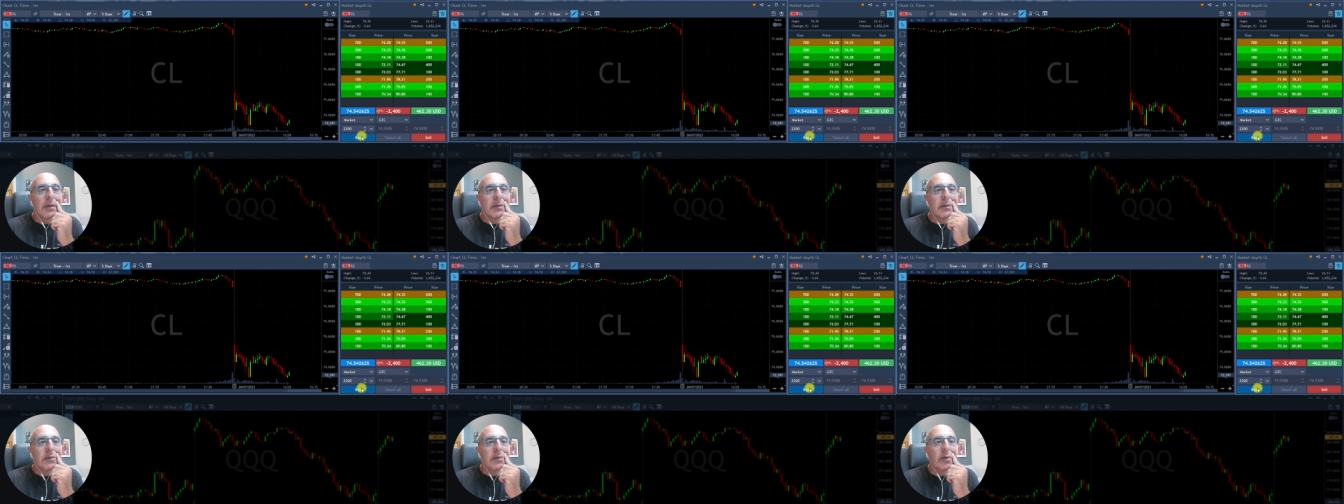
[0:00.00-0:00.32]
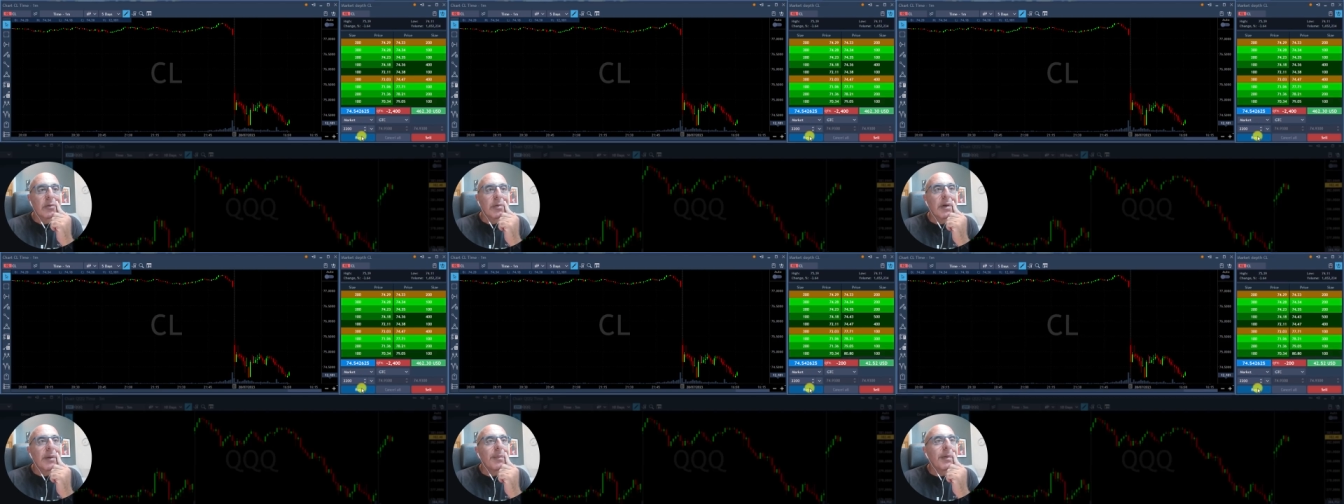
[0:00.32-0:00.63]

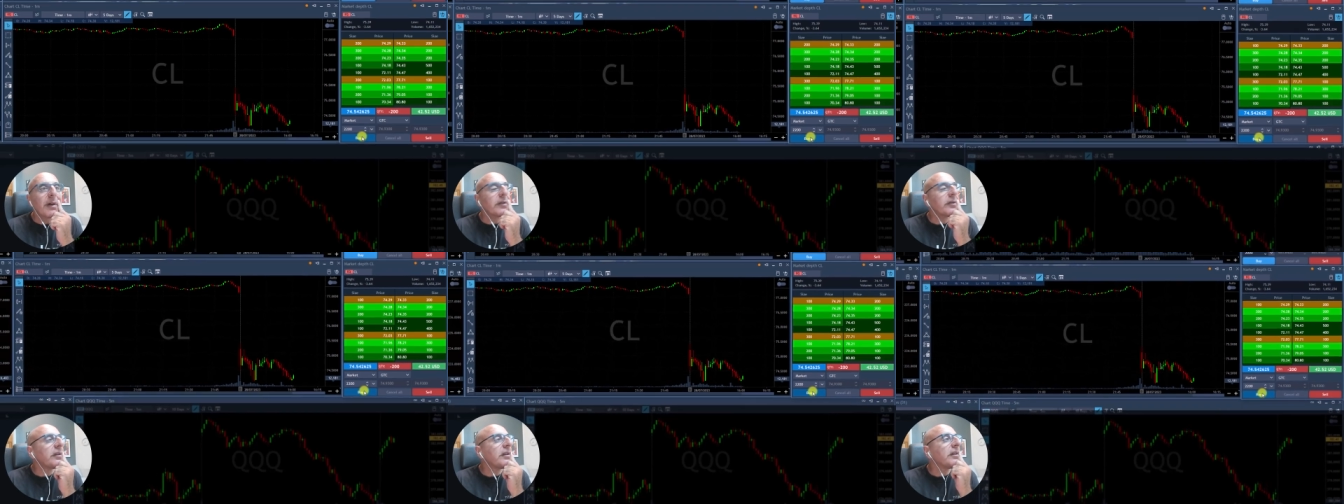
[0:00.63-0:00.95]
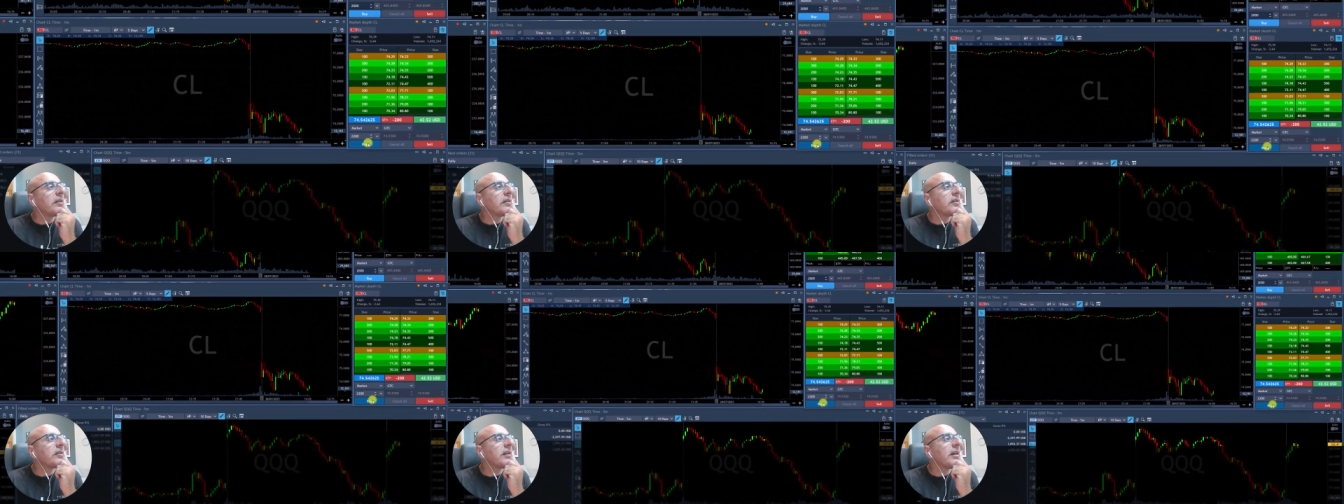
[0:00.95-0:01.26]
Took my partial in
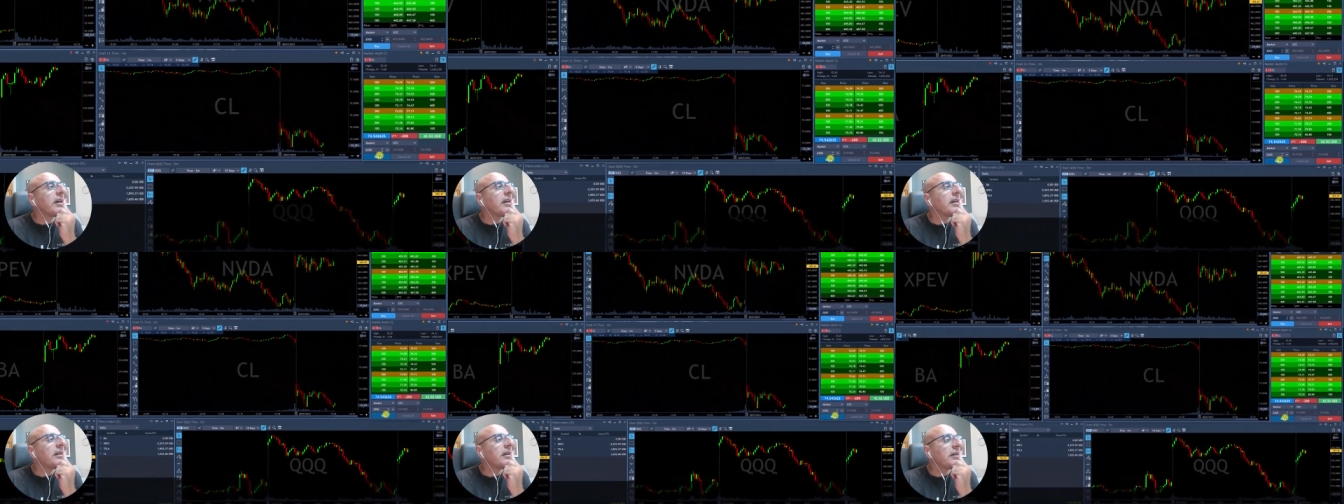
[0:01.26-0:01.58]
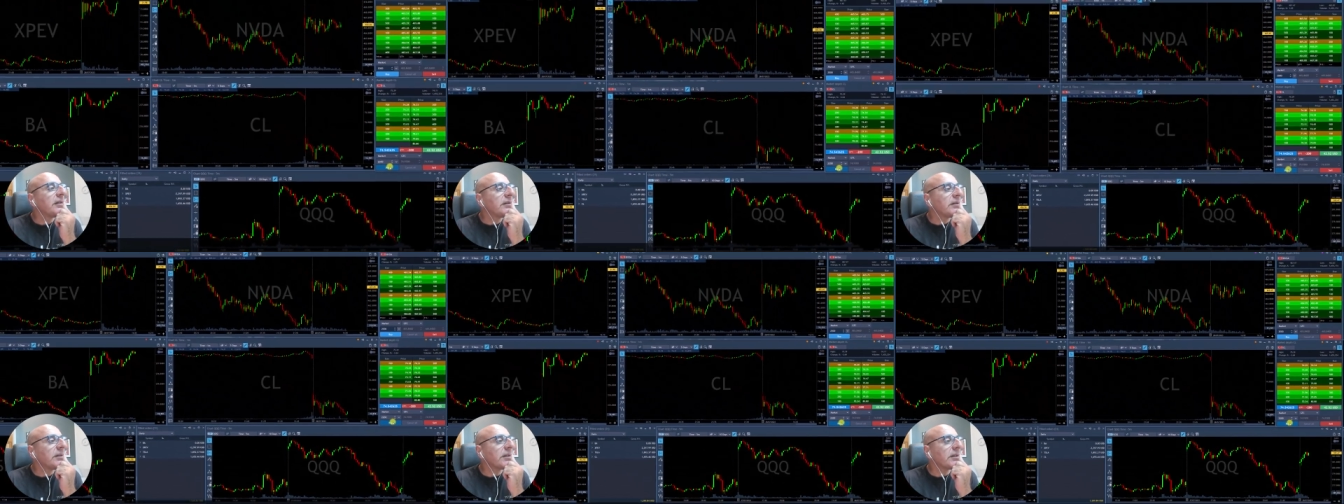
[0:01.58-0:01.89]
CL,
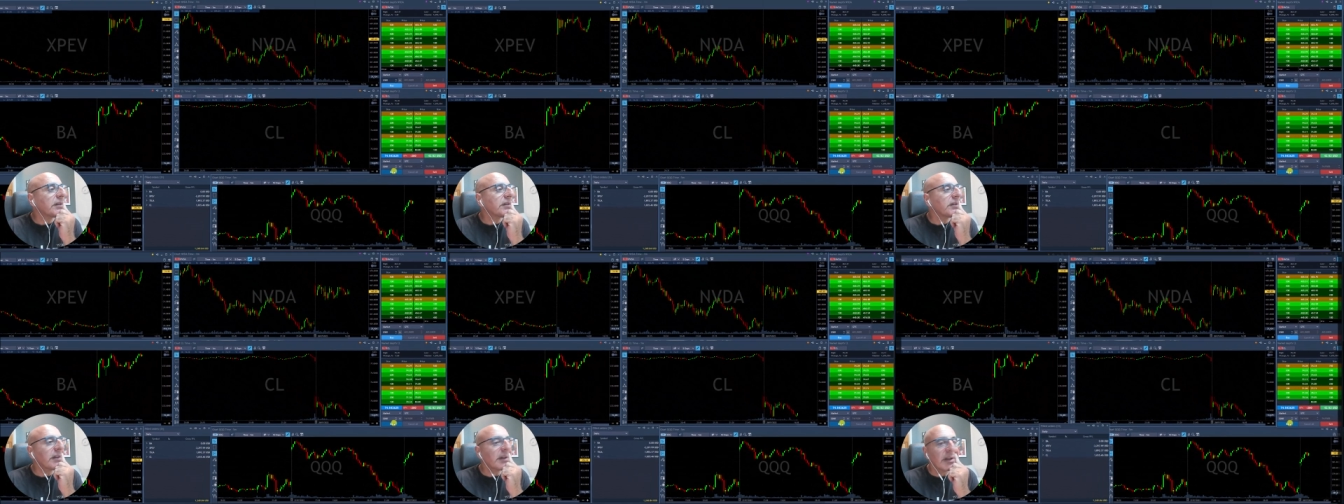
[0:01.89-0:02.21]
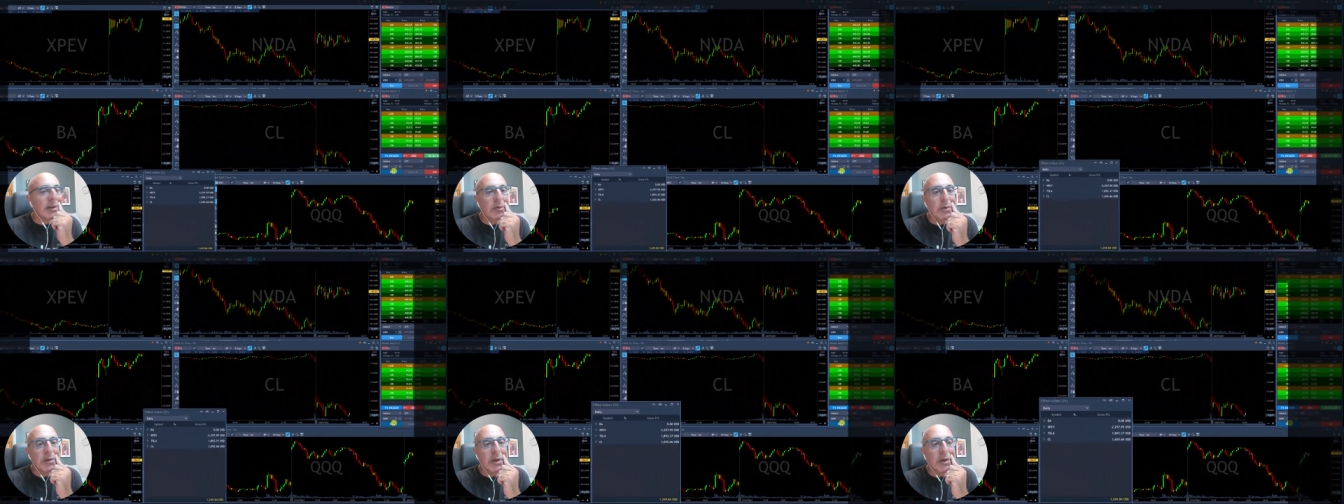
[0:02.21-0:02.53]
not exactly
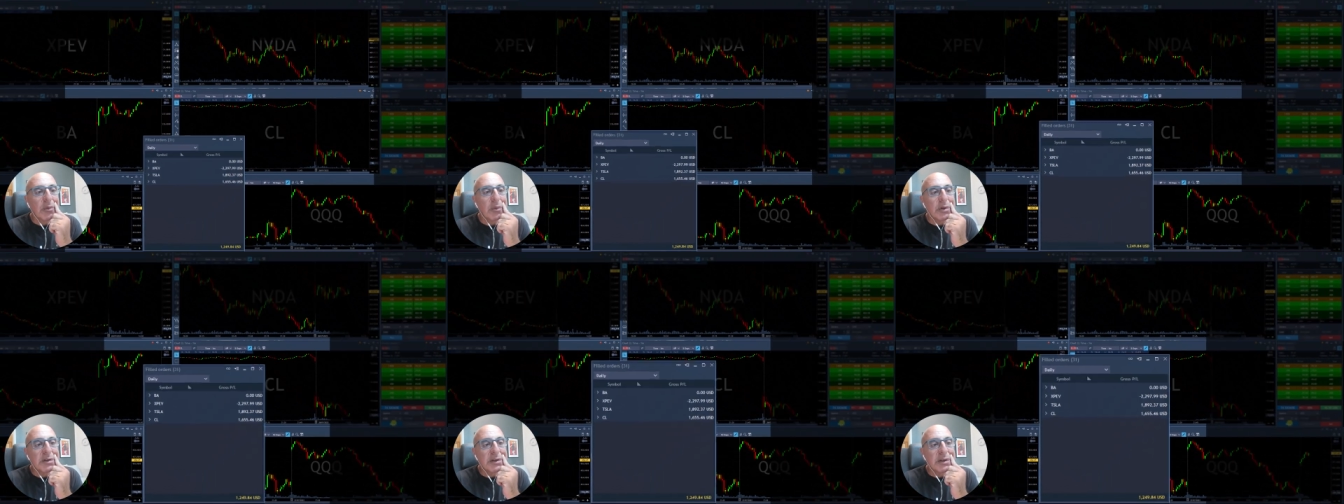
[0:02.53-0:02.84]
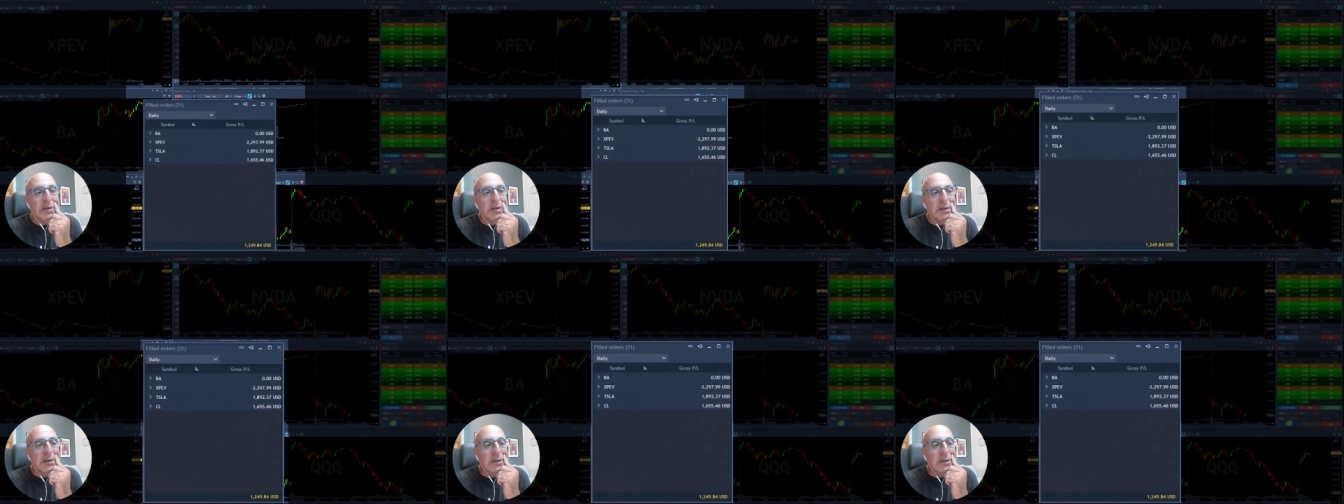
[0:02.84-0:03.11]
what I wanted.